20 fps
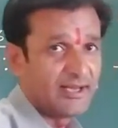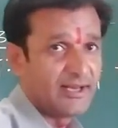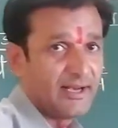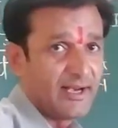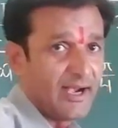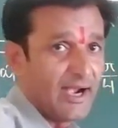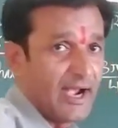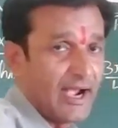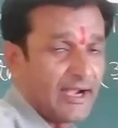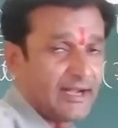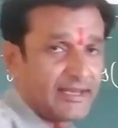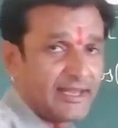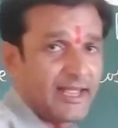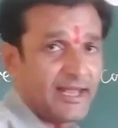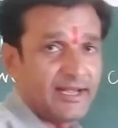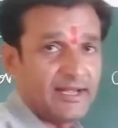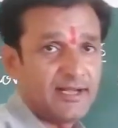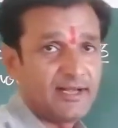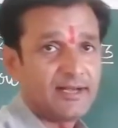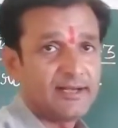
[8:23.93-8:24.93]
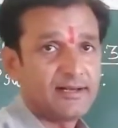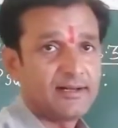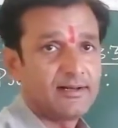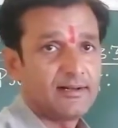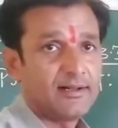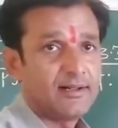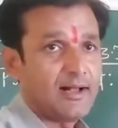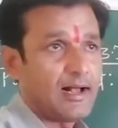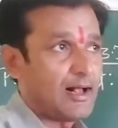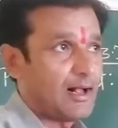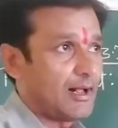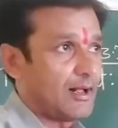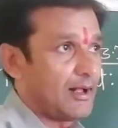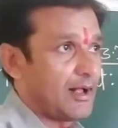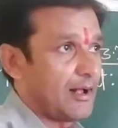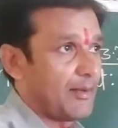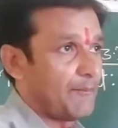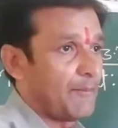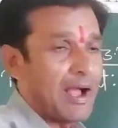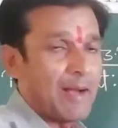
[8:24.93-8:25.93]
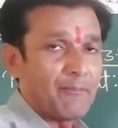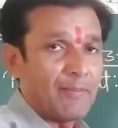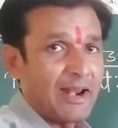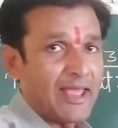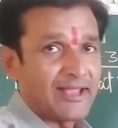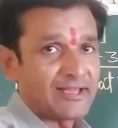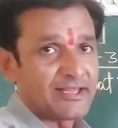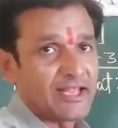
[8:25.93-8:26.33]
and then by applying